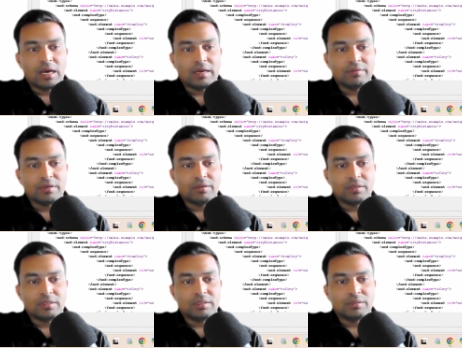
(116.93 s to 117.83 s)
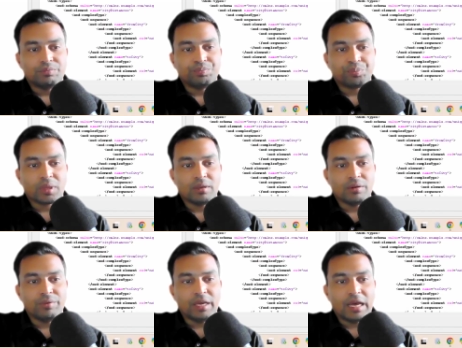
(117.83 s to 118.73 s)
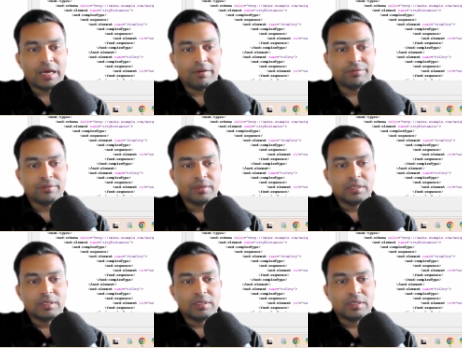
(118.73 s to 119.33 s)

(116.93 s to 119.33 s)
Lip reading: However, we have